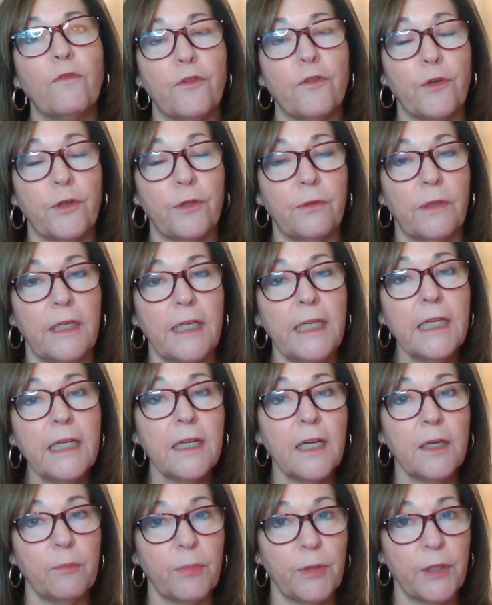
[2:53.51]
or for
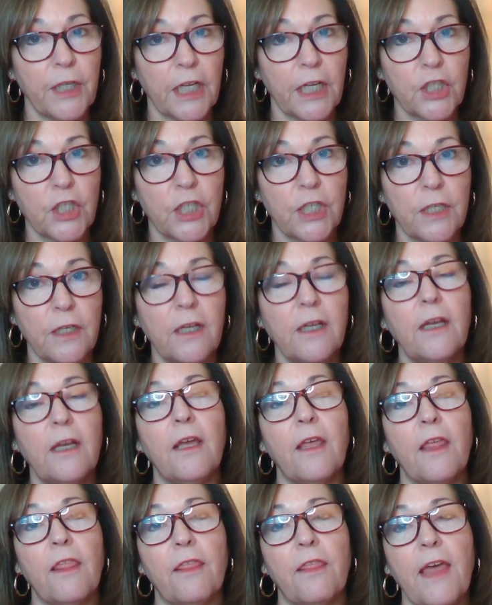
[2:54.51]
income
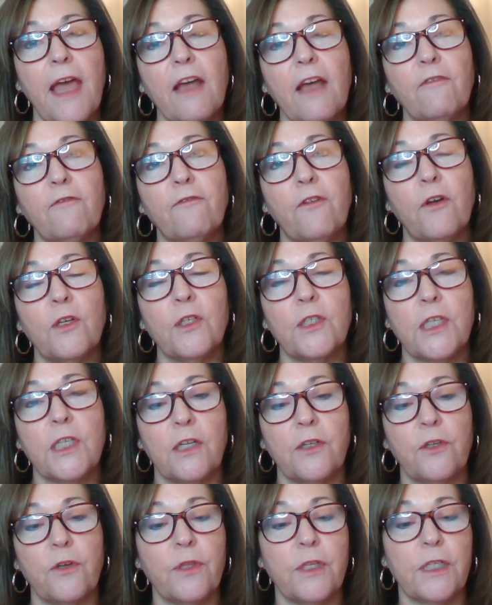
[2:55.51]
production, that
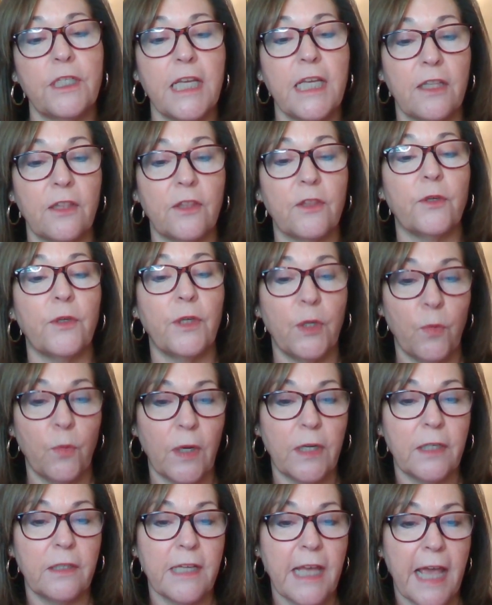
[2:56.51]
falls under the
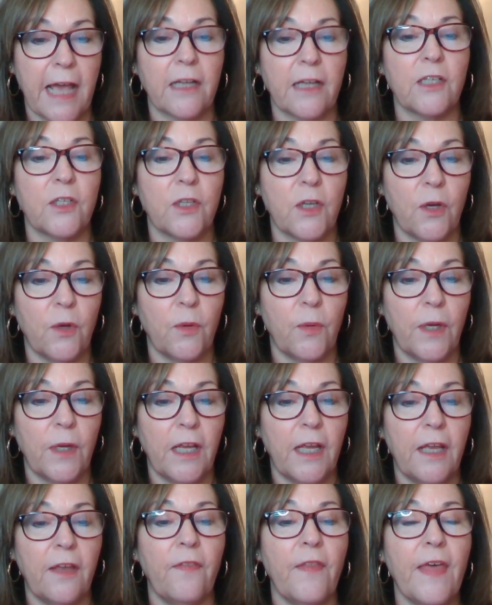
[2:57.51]
1031 tax
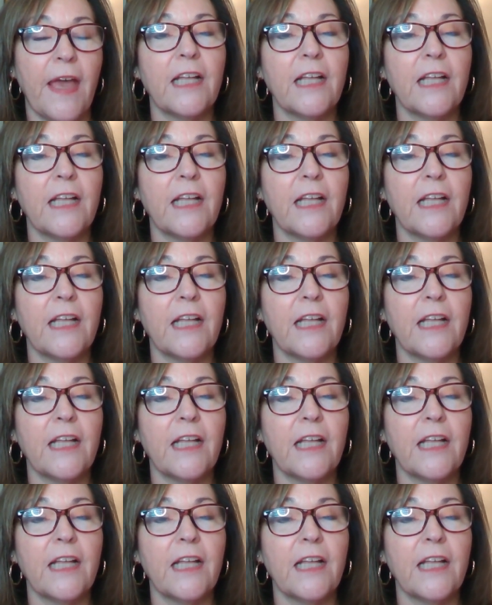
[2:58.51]
code.